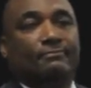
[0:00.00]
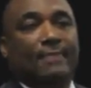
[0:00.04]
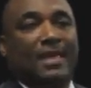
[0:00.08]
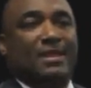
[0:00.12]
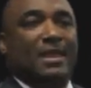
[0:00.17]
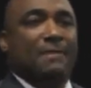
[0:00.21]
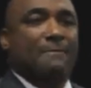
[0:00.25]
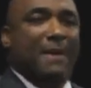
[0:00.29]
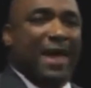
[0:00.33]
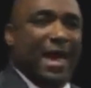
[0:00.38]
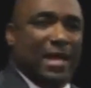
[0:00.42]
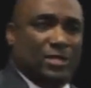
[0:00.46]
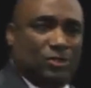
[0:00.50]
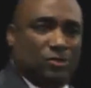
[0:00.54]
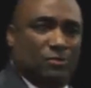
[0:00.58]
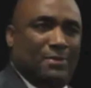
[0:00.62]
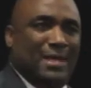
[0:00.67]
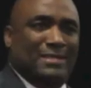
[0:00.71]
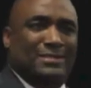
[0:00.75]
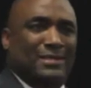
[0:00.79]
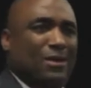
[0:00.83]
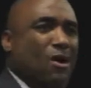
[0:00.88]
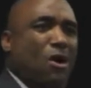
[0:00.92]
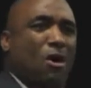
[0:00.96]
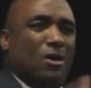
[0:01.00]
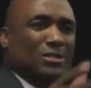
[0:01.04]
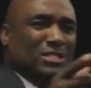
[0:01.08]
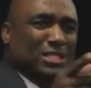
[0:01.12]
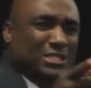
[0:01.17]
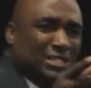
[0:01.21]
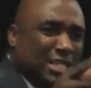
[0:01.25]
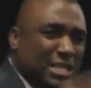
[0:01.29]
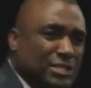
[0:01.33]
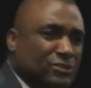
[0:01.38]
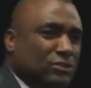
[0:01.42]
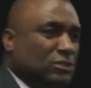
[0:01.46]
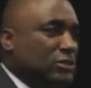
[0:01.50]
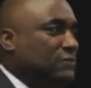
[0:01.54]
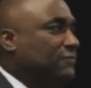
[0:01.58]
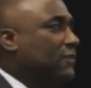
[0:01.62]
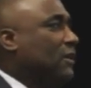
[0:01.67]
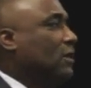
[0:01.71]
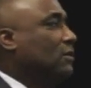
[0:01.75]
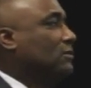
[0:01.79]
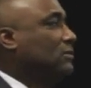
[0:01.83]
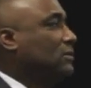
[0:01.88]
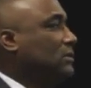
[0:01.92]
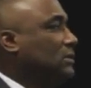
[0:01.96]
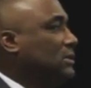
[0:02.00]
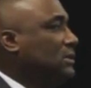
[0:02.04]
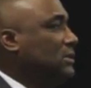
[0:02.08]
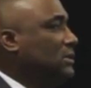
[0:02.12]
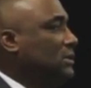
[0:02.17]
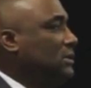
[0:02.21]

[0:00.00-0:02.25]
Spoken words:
And they bash them. They say, oh, it's the teacher's fault.